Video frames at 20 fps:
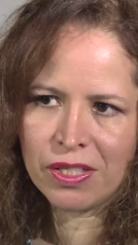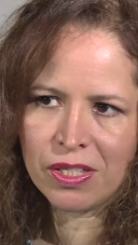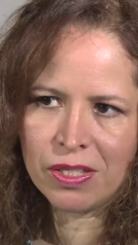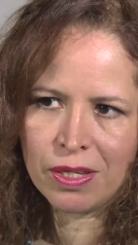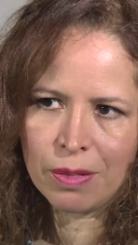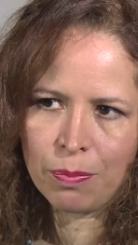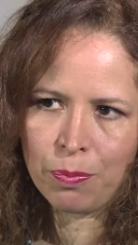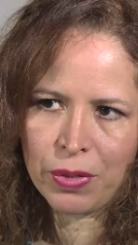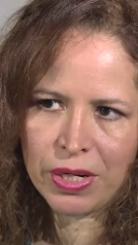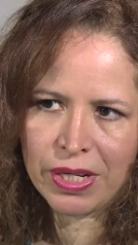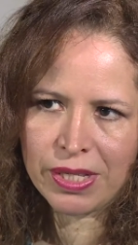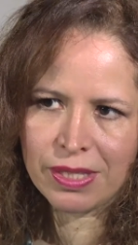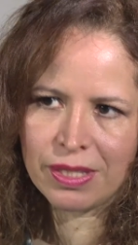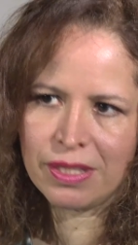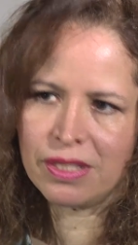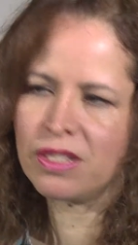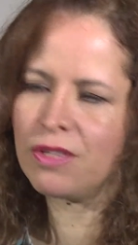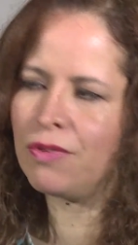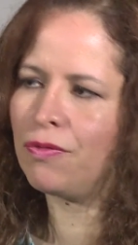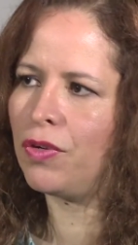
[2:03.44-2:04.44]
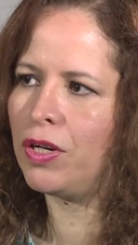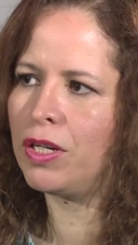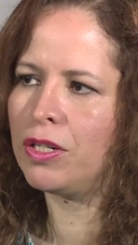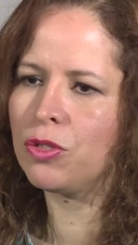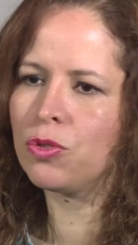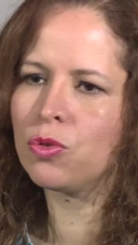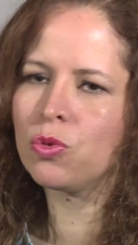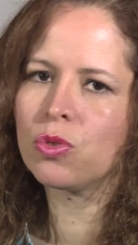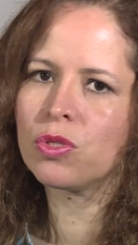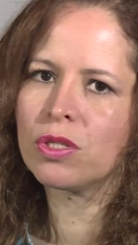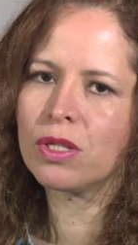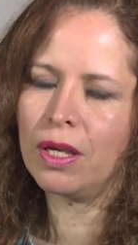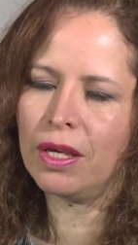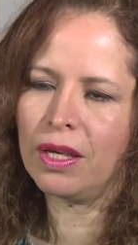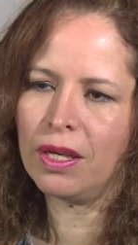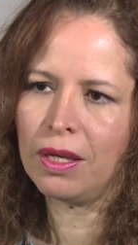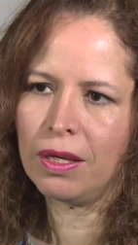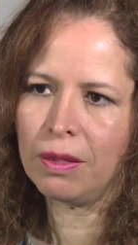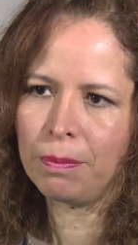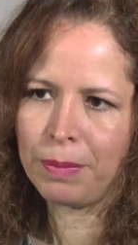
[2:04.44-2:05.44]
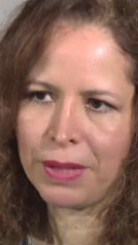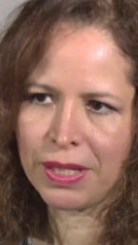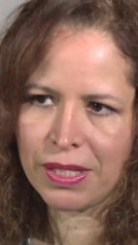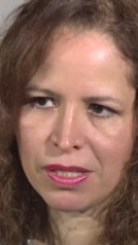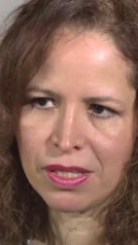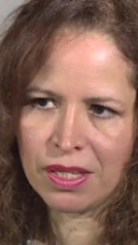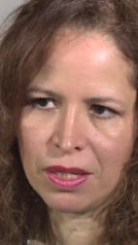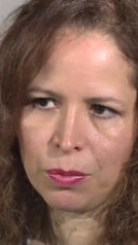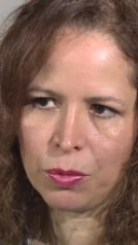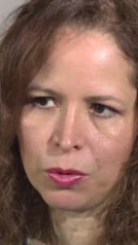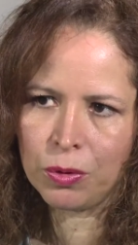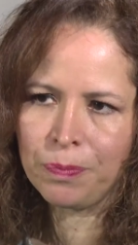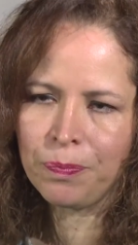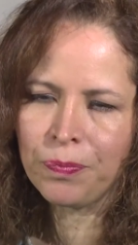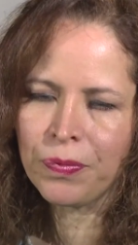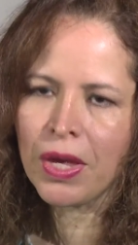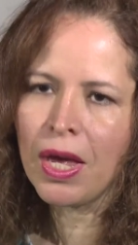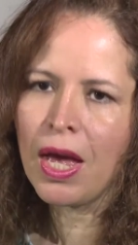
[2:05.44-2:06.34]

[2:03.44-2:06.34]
antidepressant versus uh, placebo.